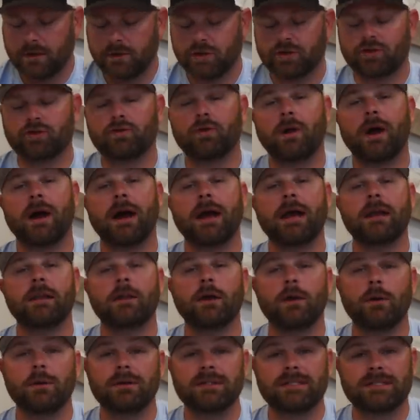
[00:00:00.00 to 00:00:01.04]
try
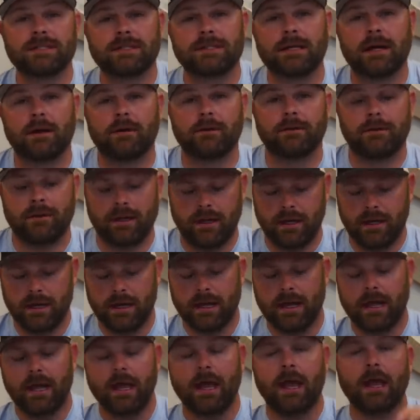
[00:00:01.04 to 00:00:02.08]
going stealthy
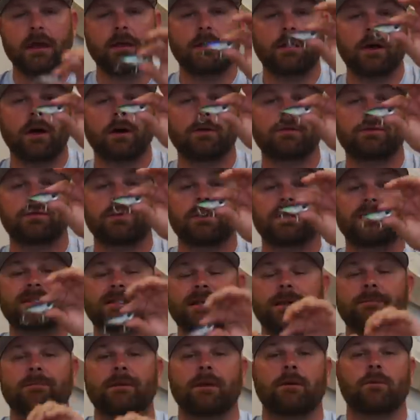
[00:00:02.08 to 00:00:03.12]
and go with
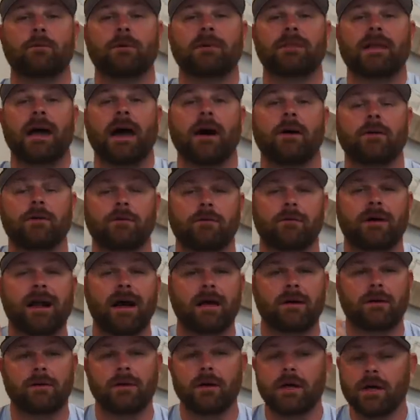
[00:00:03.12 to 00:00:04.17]
something without a
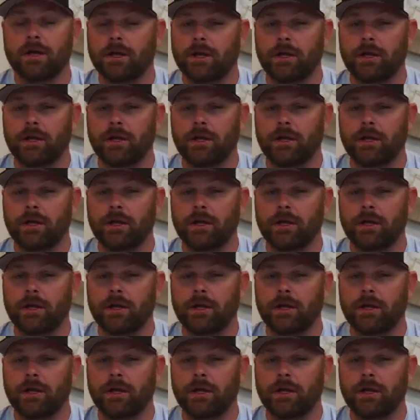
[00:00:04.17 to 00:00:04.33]
rattle.